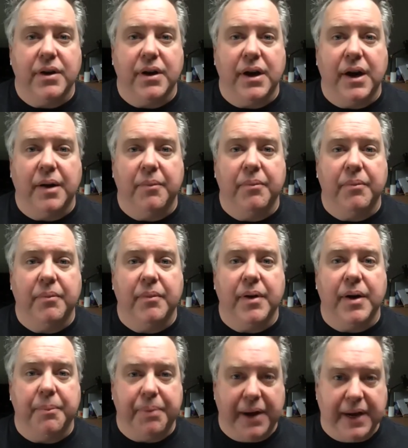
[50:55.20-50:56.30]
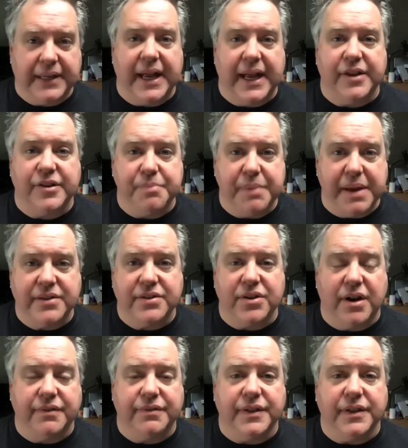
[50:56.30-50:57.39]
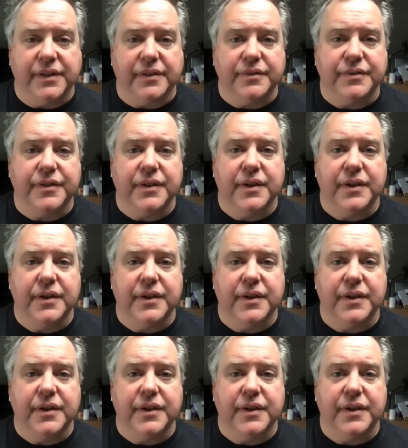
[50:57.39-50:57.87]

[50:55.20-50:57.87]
um, a podcast based off of